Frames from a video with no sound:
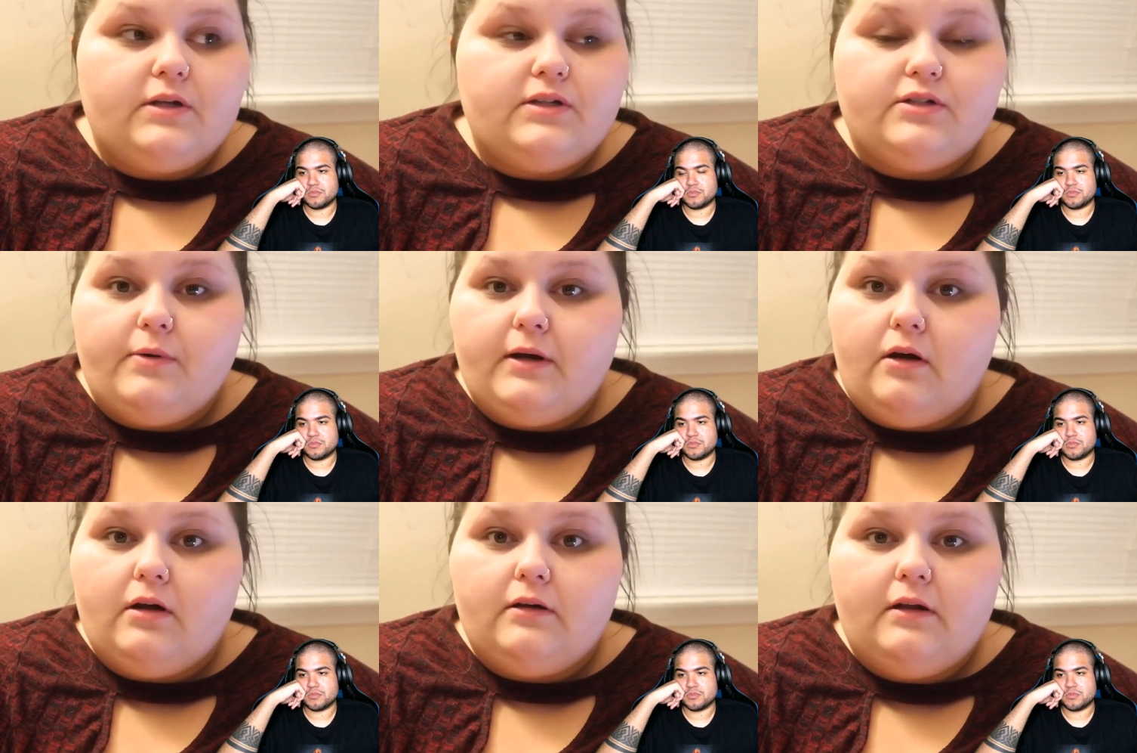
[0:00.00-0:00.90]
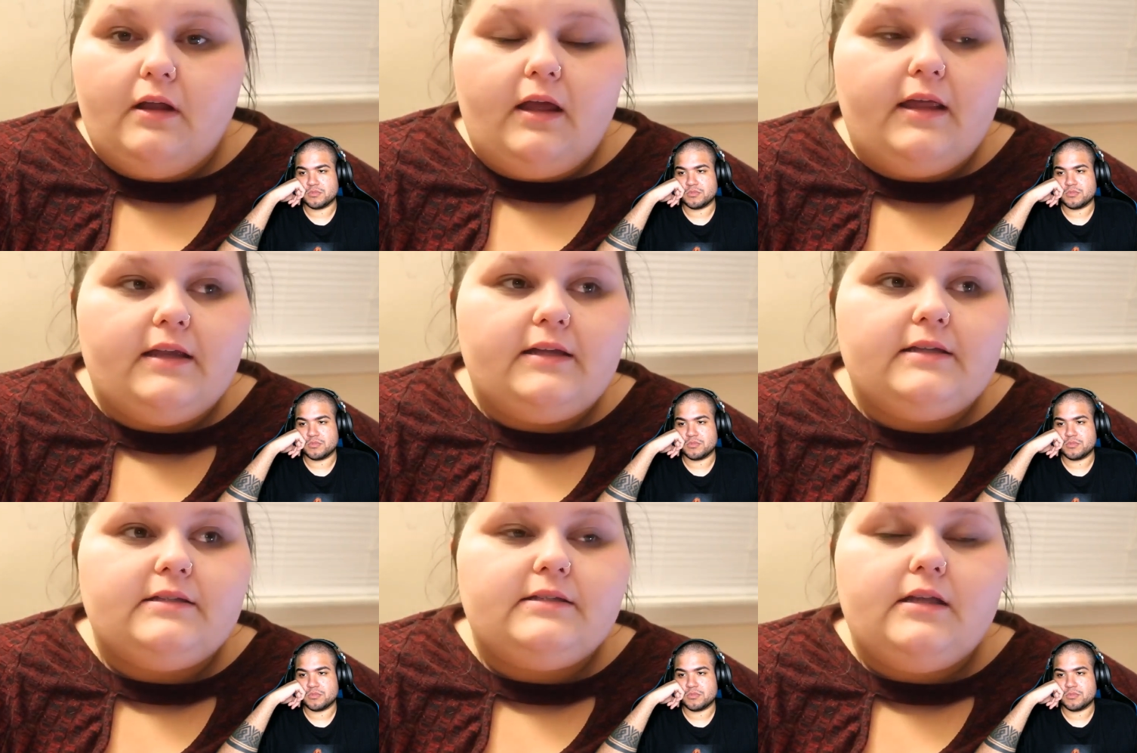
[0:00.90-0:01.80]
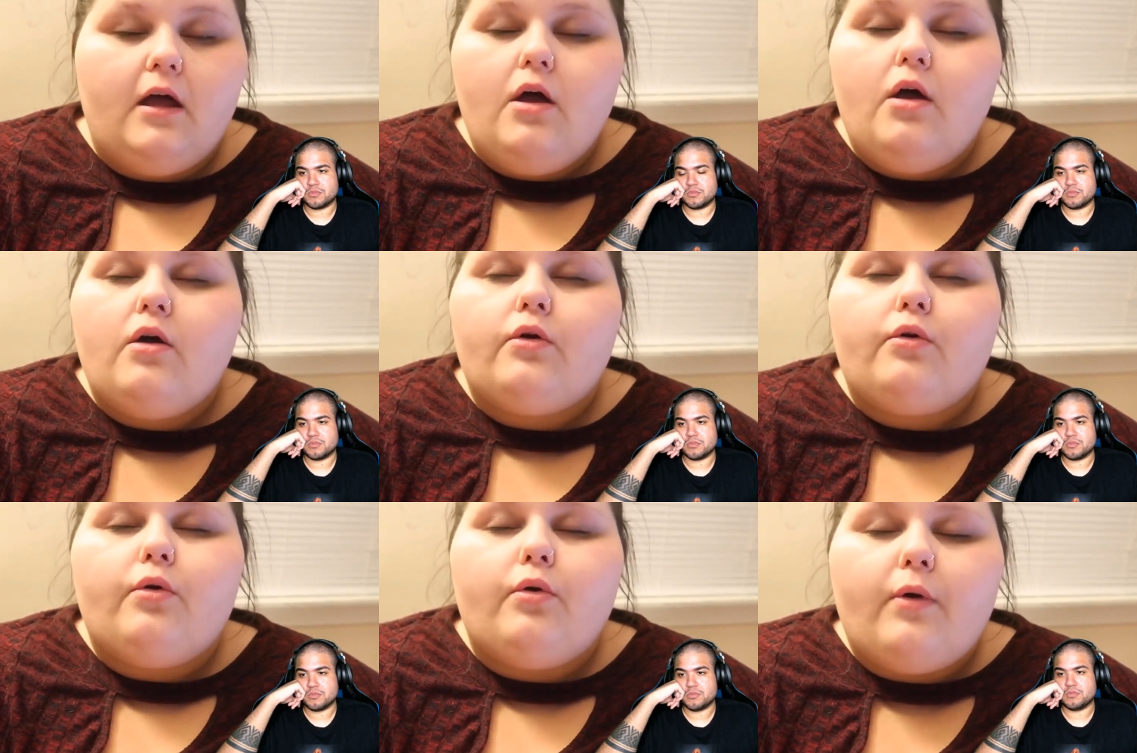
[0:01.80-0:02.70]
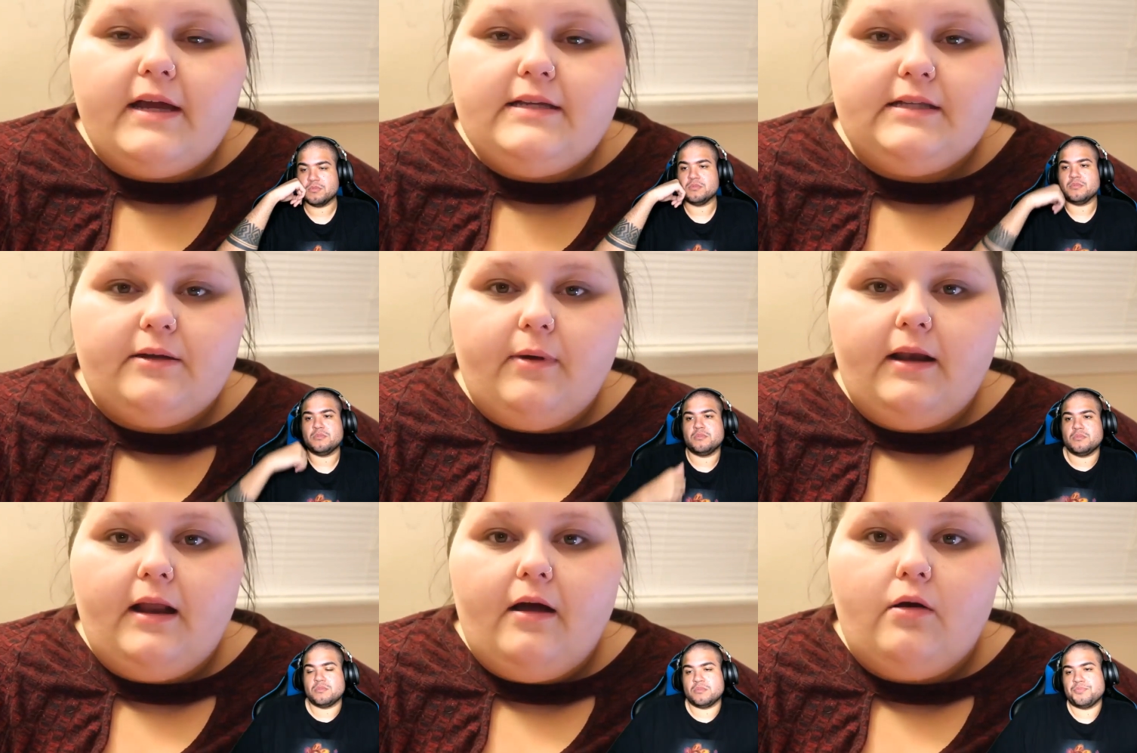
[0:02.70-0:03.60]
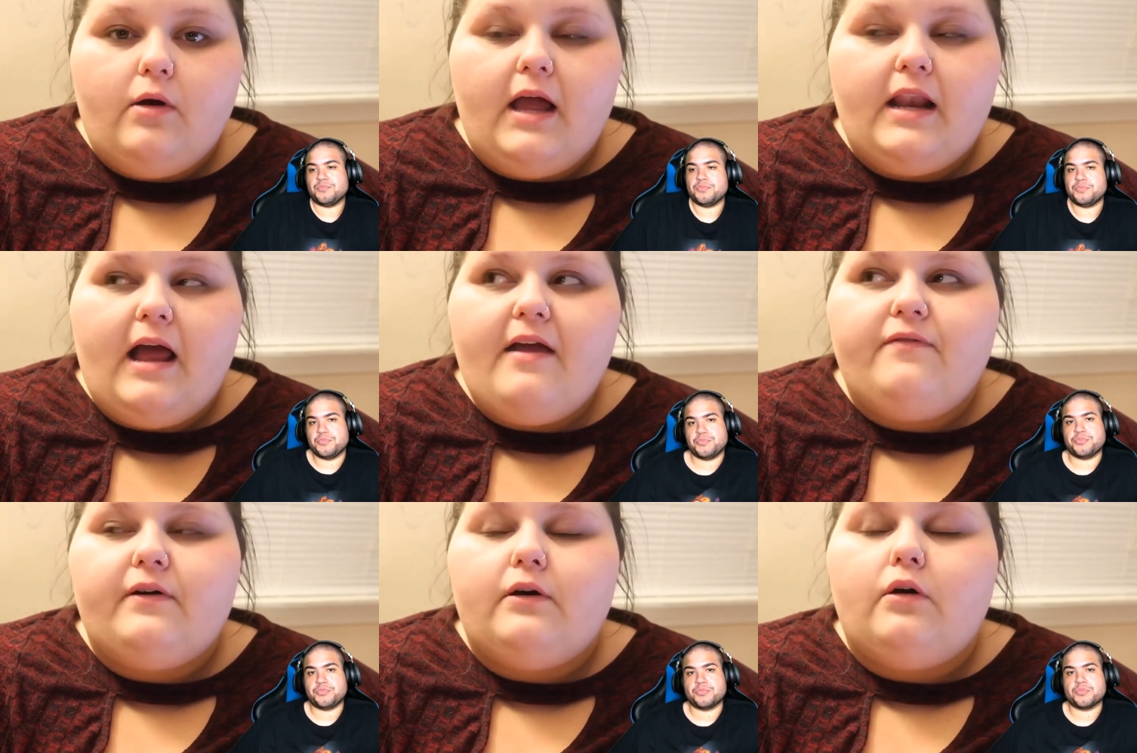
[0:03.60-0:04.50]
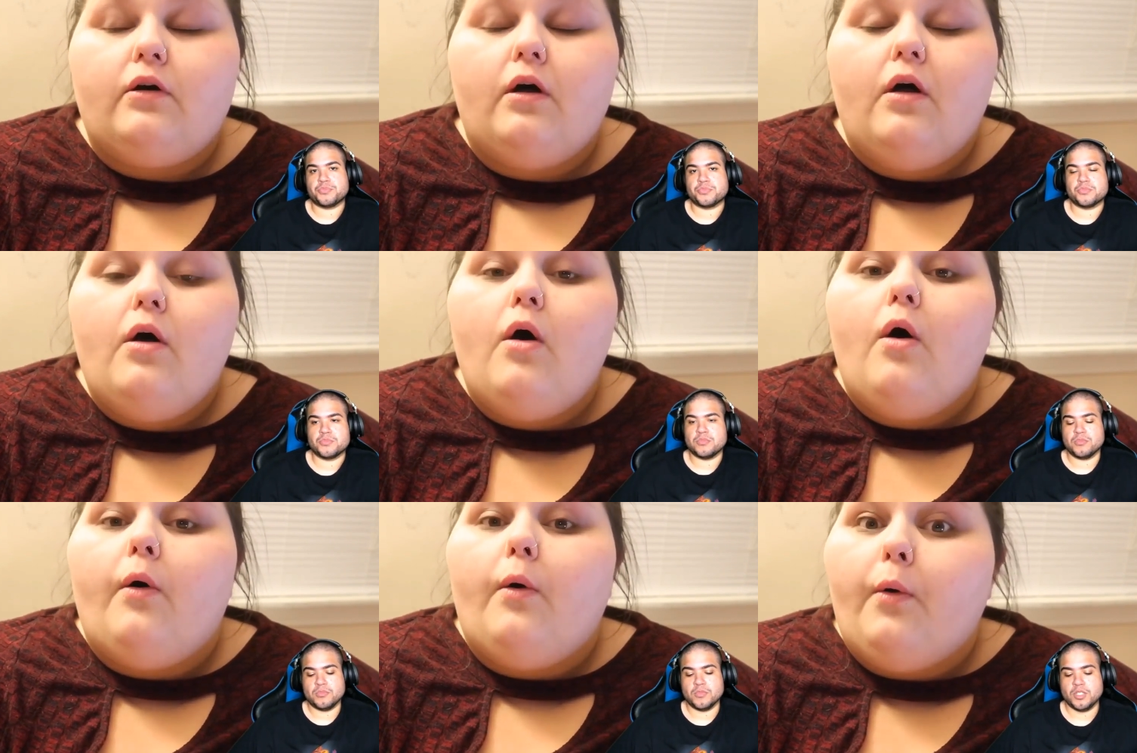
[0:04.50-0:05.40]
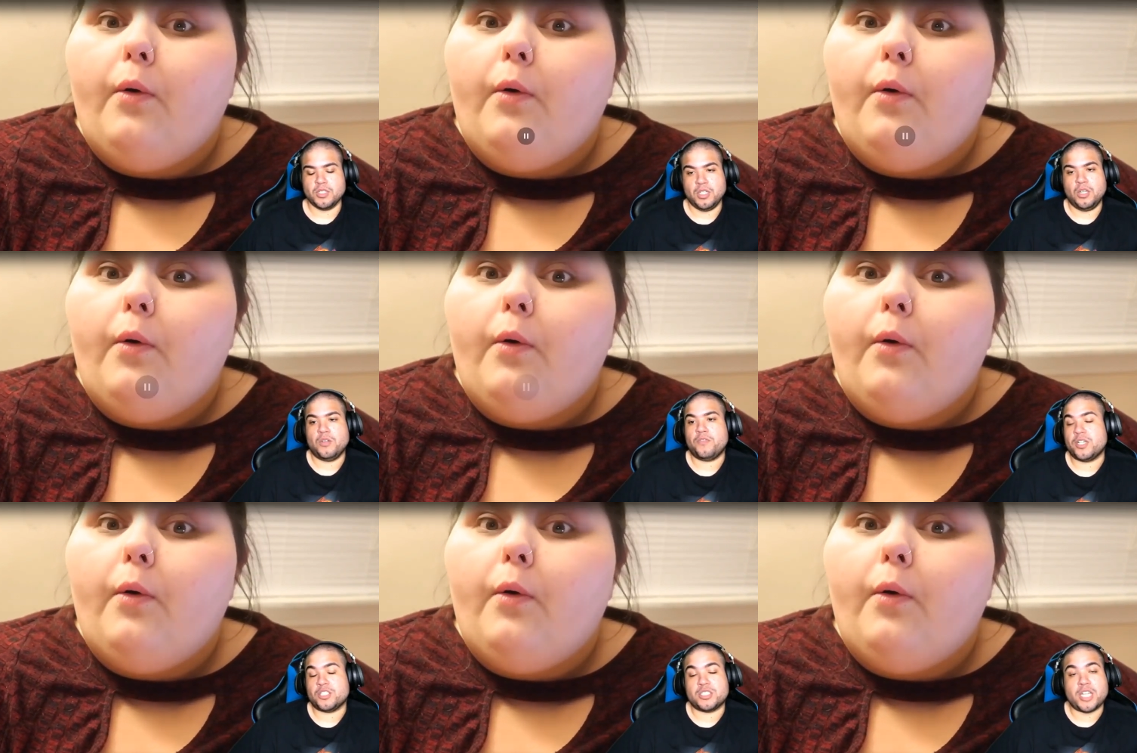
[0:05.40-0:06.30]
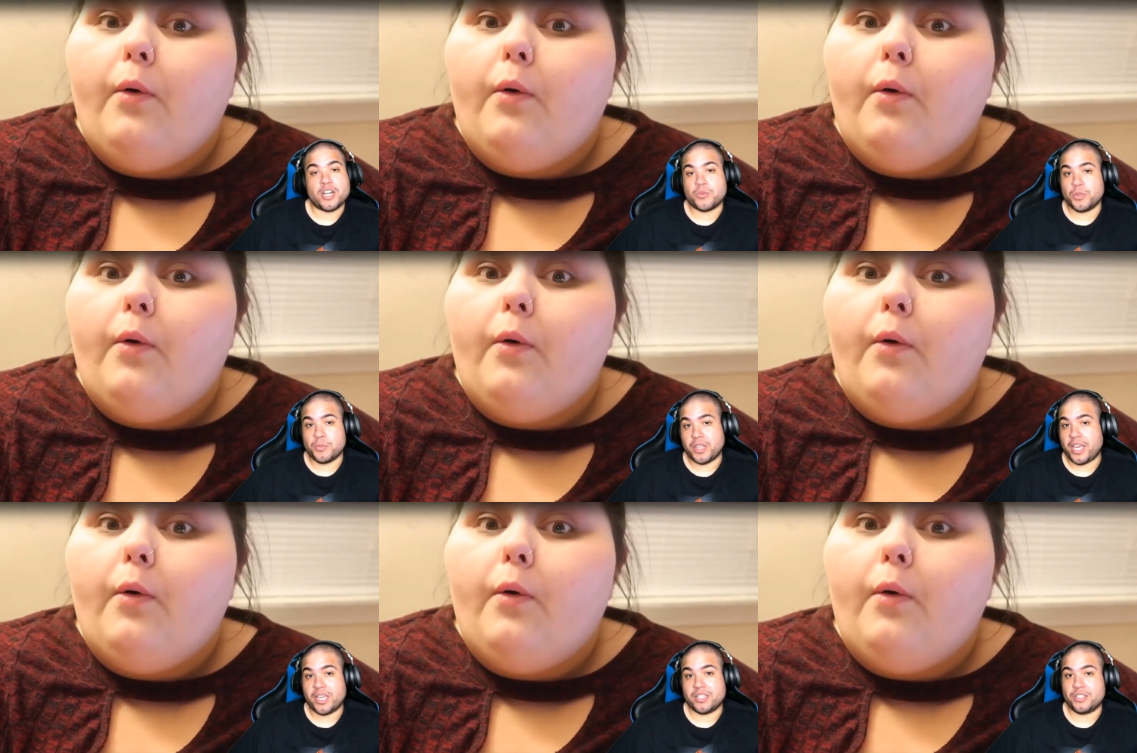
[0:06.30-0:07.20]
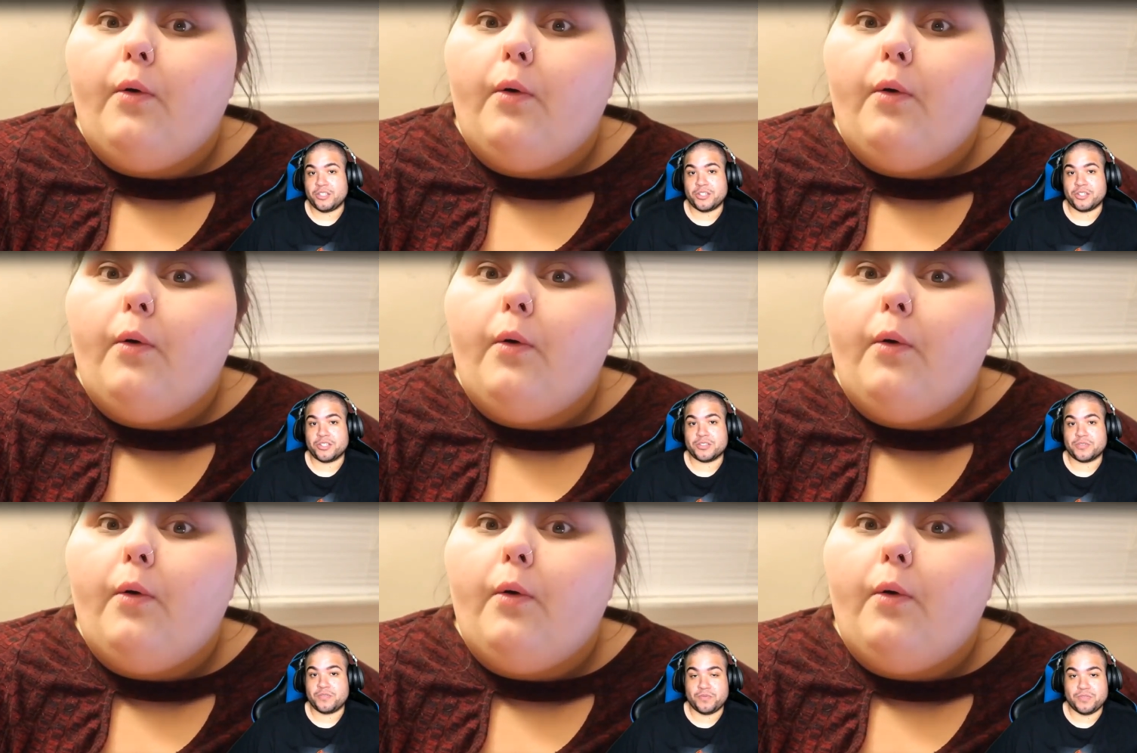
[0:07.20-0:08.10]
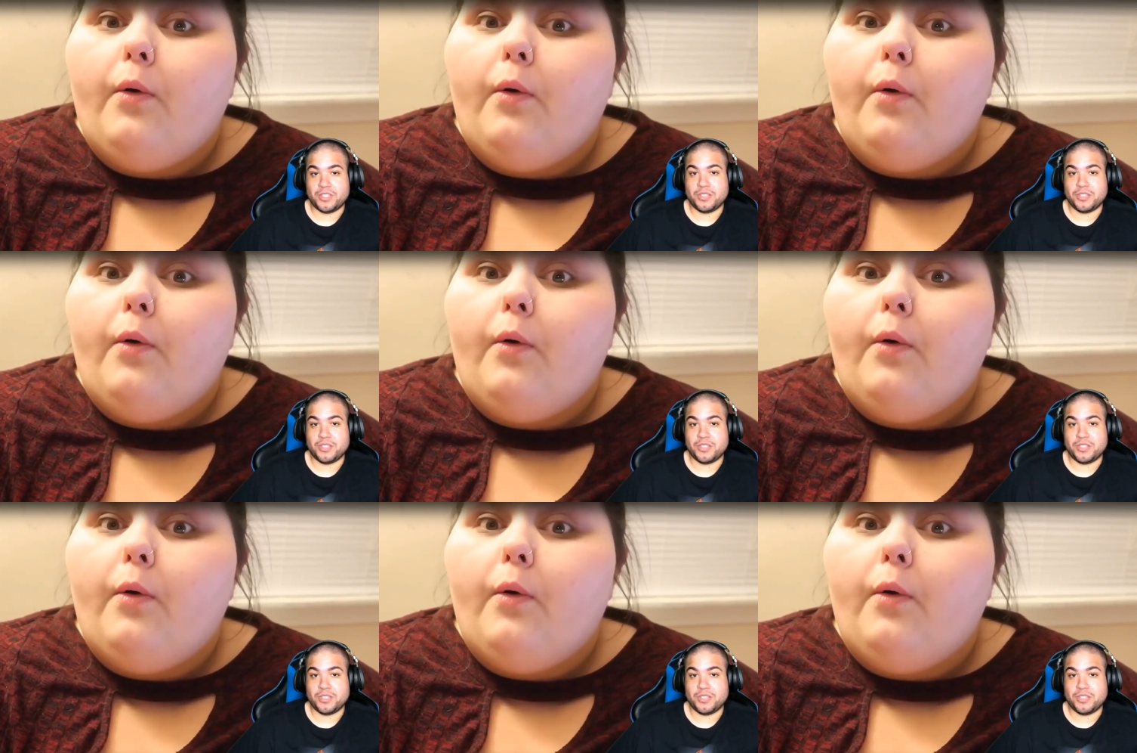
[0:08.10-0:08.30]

Speaker 1: what is going on. It is crazy right now, and I feel
Speaker 2: for it's not a rumor that you're the